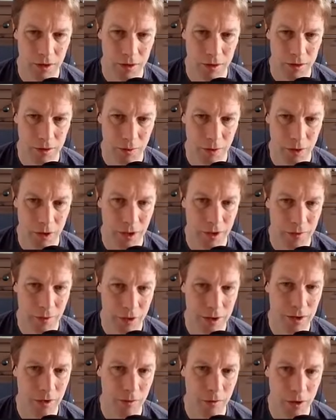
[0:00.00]
So that's why
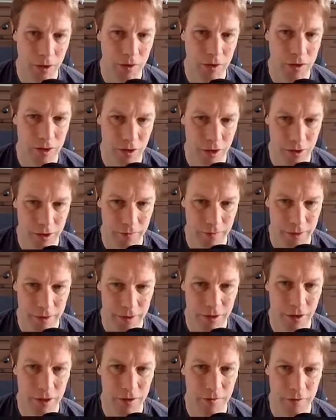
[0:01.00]
I said we know the size of it. The
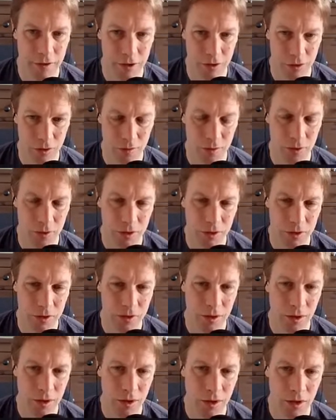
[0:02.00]
size of it is two
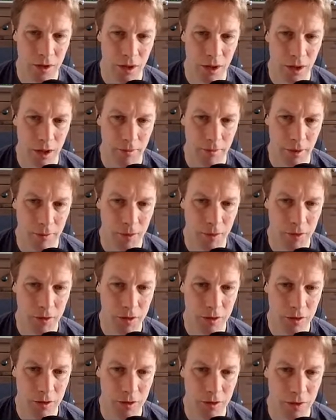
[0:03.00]
pointers. A
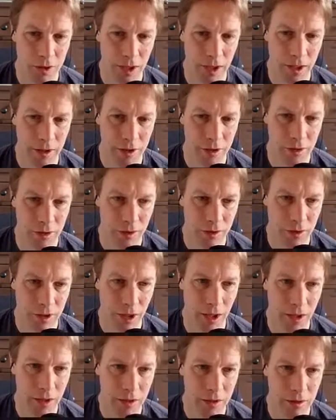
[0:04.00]
pointer to the actual
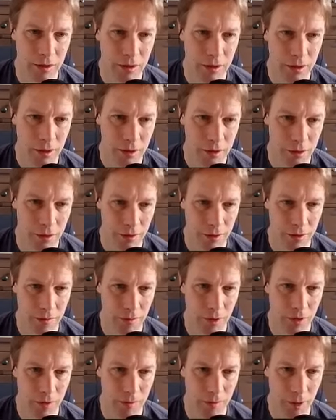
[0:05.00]
thing, so that
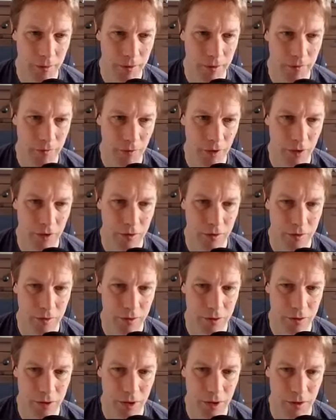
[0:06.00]
might be the file logger or
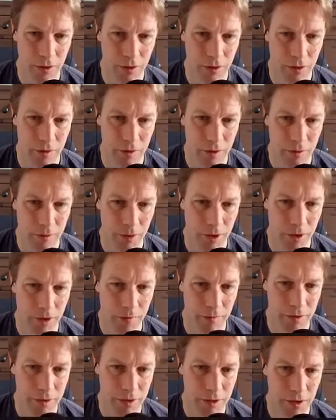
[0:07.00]
the stdout logger, and it might
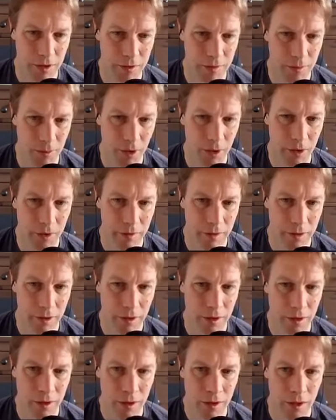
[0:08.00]
have this data path in
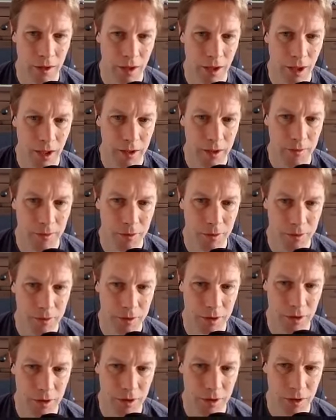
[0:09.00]
it, and a
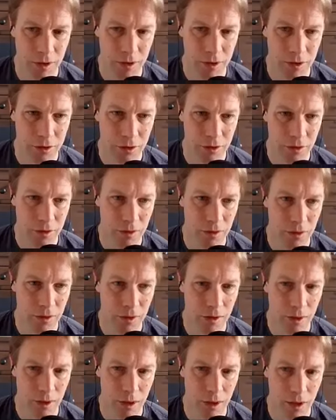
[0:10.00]
pointer to
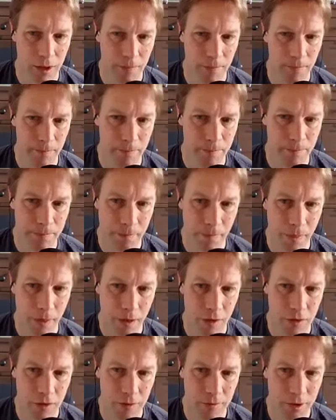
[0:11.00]

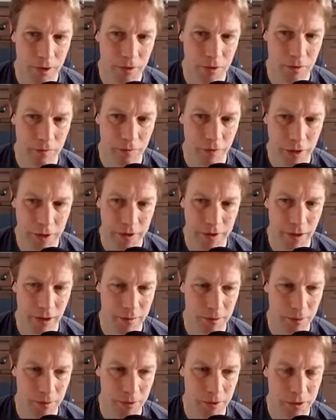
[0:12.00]
something called a
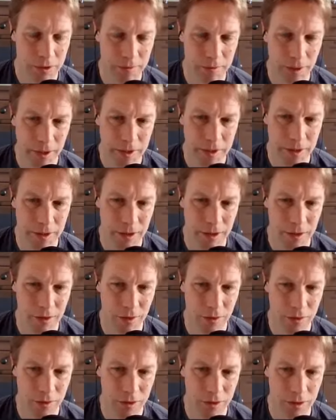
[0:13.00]
vtable, which is basically
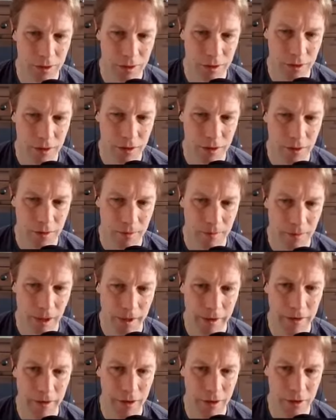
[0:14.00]
all the
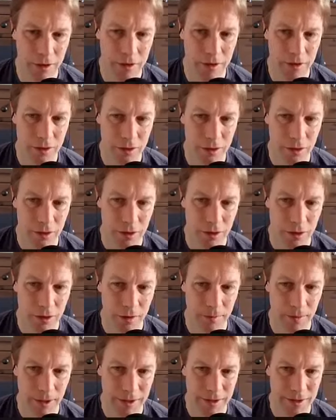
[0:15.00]
methods
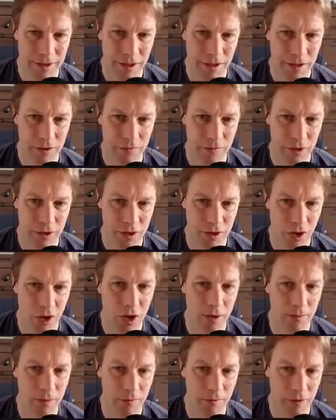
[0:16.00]
that make sense for the
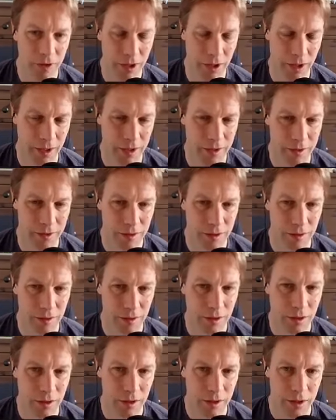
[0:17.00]
type of thing it is.
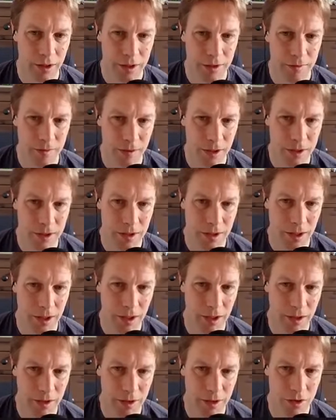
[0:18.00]
So this thing
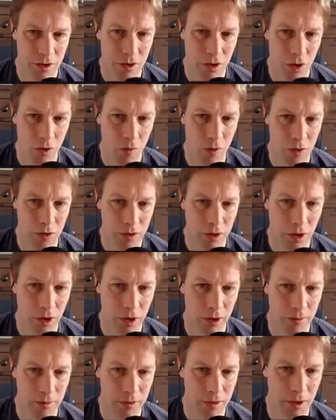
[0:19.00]
here doesn't know what
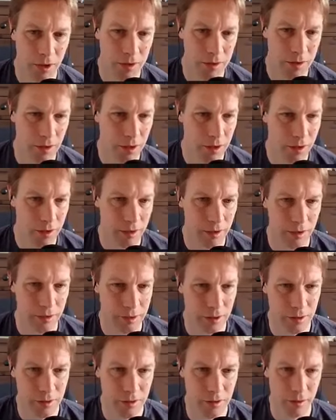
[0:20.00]
type the underlying thing
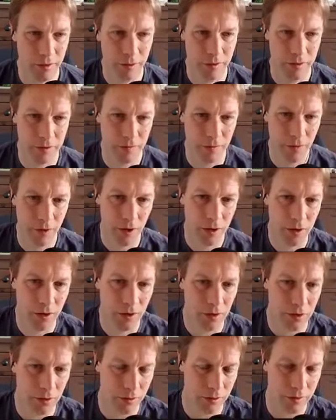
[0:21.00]
is. It doesn't know whether it's a file
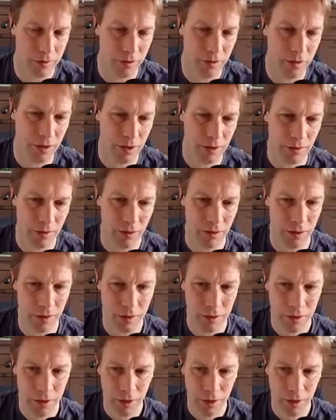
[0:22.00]
logger or a stdout logger.